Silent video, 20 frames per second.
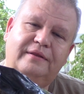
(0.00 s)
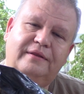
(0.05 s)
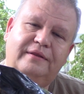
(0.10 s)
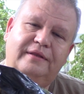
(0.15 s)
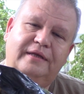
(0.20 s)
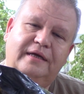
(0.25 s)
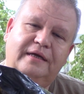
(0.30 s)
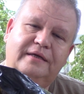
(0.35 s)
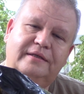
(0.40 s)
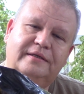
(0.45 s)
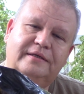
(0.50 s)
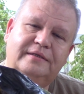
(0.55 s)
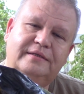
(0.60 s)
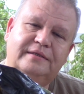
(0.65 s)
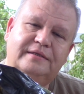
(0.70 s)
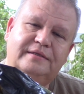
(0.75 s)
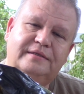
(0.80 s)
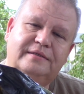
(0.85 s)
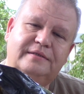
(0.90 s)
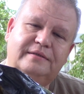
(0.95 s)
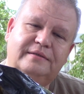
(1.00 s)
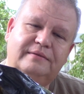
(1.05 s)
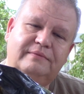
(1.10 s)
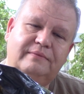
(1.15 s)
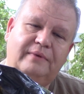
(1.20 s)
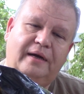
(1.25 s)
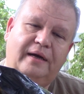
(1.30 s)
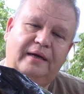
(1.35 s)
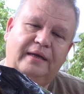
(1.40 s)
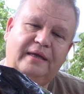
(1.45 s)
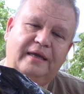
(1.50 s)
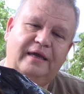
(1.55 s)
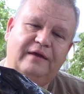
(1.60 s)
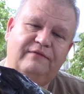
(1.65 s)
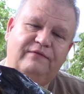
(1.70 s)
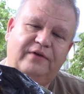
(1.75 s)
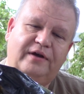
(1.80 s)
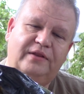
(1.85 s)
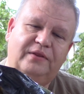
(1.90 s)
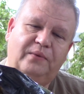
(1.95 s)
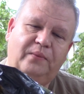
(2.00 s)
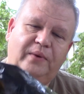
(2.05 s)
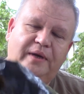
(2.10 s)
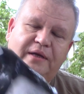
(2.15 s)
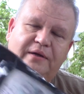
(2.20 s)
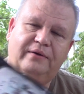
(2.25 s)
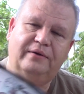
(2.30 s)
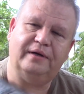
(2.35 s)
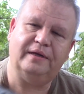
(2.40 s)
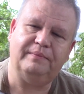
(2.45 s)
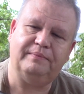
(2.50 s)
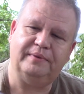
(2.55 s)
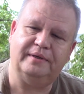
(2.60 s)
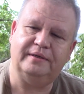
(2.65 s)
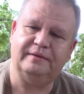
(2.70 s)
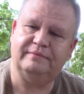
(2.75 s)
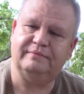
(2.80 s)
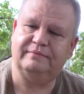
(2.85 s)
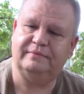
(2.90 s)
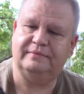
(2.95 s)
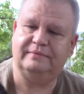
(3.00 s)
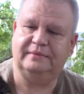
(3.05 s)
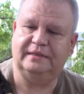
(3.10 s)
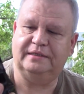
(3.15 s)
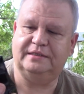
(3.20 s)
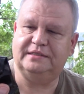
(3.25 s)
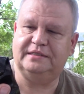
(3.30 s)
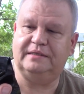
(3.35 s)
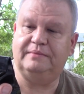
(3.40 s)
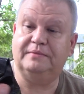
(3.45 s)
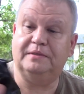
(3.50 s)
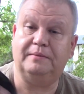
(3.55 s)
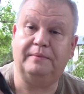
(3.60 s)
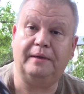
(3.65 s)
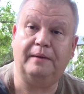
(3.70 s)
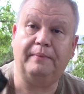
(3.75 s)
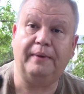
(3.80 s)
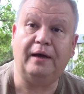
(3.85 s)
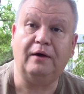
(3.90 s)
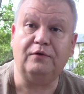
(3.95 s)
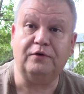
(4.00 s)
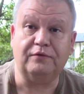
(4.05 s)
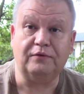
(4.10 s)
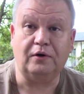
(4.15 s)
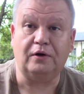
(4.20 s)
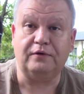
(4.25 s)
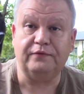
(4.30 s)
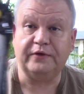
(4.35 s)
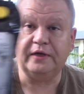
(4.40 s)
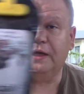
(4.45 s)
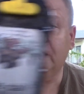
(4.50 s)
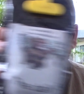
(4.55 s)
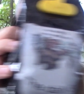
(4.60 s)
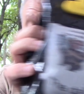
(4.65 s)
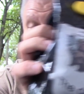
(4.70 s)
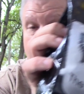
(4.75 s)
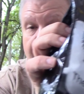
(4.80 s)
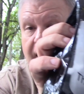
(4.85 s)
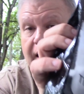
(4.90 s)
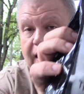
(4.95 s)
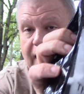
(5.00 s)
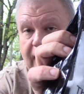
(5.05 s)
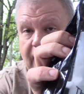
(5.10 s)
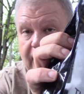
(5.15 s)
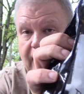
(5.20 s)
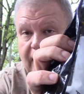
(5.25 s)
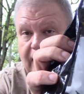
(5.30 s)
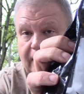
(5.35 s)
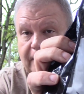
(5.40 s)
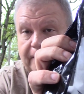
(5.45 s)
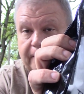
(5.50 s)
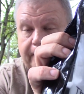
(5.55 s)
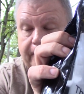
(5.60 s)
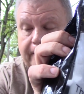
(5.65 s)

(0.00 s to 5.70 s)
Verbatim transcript: think this is, well, I can't find the weight on it, but it, seems to be a pound of coffee. Uh,